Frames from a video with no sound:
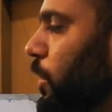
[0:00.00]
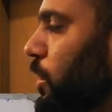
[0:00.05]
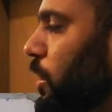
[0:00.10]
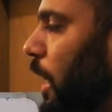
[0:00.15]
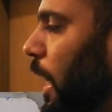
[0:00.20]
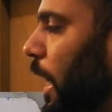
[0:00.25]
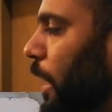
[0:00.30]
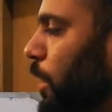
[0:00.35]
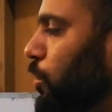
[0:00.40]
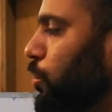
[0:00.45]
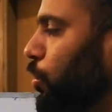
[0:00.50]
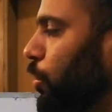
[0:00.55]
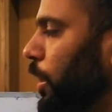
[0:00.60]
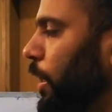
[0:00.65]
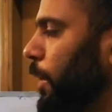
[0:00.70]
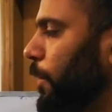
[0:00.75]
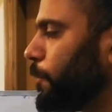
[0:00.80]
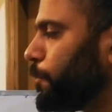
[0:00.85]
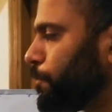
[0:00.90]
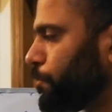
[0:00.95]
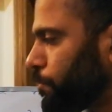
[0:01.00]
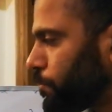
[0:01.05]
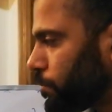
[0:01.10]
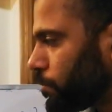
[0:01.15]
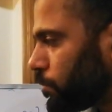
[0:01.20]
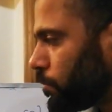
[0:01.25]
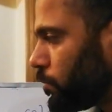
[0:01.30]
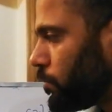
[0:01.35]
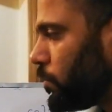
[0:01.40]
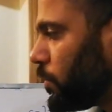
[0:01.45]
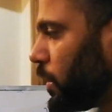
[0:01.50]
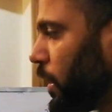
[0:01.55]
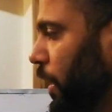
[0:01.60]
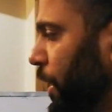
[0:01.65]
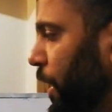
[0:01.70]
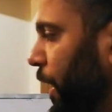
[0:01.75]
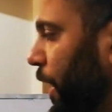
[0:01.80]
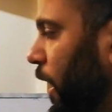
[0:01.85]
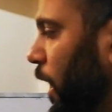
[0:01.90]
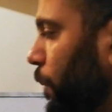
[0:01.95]
actually
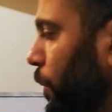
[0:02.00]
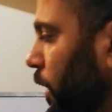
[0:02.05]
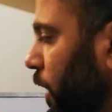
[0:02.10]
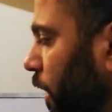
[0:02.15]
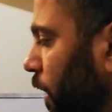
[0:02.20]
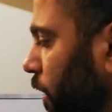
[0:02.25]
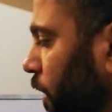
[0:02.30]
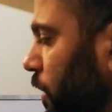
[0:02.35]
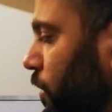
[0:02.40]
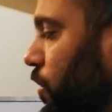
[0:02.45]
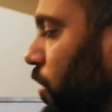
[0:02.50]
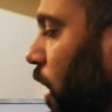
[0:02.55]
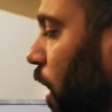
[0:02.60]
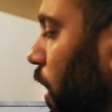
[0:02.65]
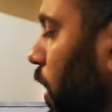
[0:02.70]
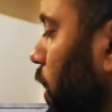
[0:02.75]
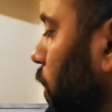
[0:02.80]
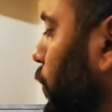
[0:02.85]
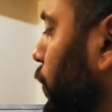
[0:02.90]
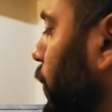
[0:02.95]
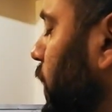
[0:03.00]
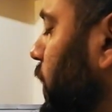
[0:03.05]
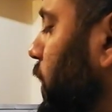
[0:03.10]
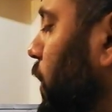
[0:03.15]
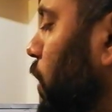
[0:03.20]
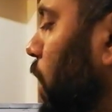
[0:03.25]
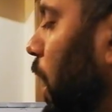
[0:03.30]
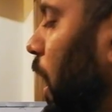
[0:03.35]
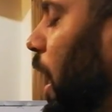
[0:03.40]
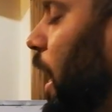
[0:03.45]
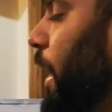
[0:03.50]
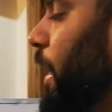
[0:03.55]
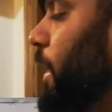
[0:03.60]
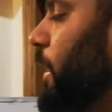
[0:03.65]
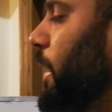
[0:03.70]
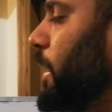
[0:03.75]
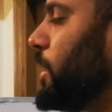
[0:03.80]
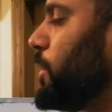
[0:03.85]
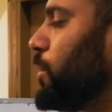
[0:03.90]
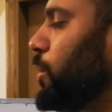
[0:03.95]
recommended this drug with the high
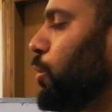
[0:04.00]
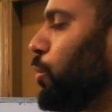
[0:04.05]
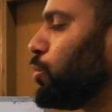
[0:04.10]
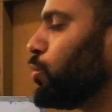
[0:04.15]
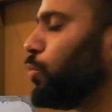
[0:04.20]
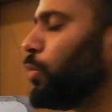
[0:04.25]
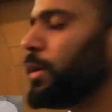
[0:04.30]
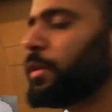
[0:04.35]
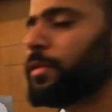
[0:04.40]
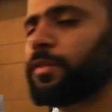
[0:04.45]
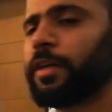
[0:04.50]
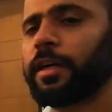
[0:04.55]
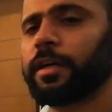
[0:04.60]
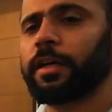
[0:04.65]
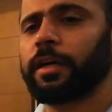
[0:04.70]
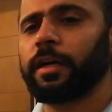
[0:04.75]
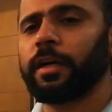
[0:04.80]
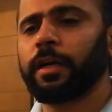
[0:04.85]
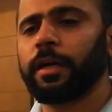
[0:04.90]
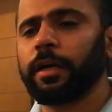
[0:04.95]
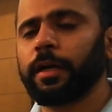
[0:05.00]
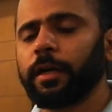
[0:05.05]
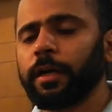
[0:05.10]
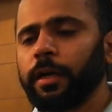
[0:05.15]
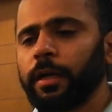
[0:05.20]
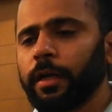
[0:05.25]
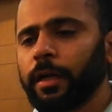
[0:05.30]
intensity rosuvastatin and